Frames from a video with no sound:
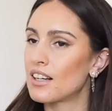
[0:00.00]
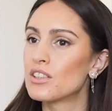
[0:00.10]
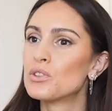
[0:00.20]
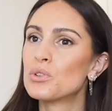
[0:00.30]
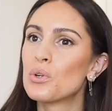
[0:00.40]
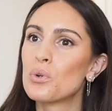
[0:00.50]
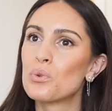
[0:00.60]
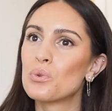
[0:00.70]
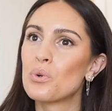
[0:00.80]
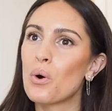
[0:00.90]

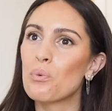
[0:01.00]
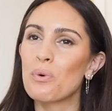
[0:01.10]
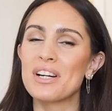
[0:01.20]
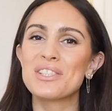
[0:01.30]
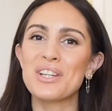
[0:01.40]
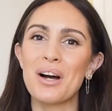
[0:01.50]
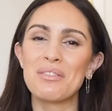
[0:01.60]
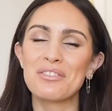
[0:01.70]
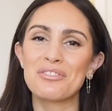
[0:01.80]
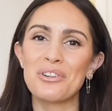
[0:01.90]
know where it's
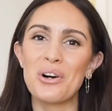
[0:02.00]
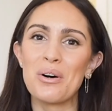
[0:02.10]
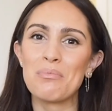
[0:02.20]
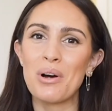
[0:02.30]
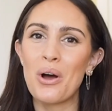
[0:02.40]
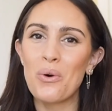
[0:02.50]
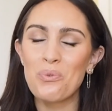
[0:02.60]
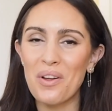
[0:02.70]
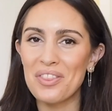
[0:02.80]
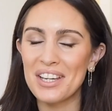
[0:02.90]
coming from,
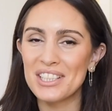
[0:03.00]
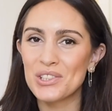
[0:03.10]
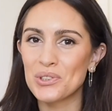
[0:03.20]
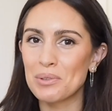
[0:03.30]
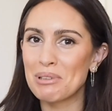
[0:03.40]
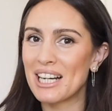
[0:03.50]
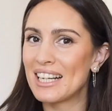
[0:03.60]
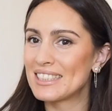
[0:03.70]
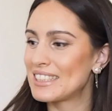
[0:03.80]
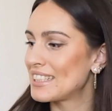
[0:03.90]
what the history
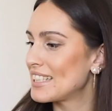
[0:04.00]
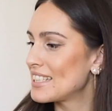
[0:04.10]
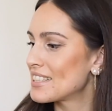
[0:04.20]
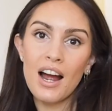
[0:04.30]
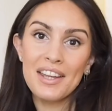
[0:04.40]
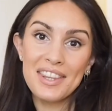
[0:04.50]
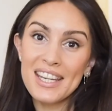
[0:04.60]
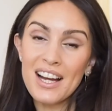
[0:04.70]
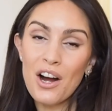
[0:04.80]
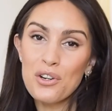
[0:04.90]
behind it is. I
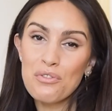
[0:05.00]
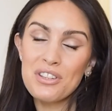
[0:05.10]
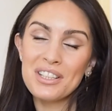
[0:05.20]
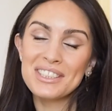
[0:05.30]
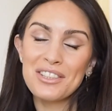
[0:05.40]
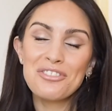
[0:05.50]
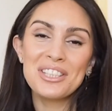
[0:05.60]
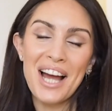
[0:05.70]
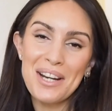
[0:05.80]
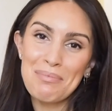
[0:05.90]
think out of their different
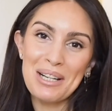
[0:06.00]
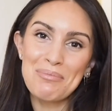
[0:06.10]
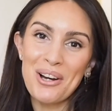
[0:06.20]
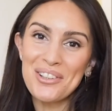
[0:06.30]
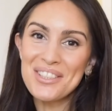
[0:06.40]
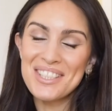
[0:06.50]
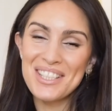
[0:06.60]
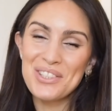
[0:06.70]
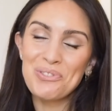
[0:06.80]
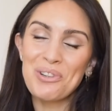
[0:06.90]
handbag models,
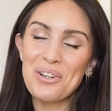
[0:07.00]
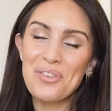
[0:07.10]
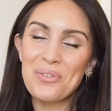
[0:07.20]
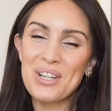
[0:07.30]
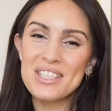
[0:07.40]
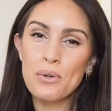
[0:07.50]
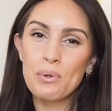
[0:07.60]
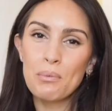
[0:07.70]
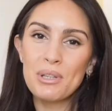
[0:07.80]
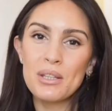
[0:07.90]
it's one of the ones that
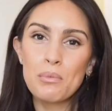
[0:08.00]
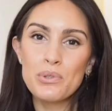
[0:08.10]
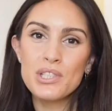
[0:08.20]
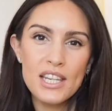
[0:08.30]
will be the most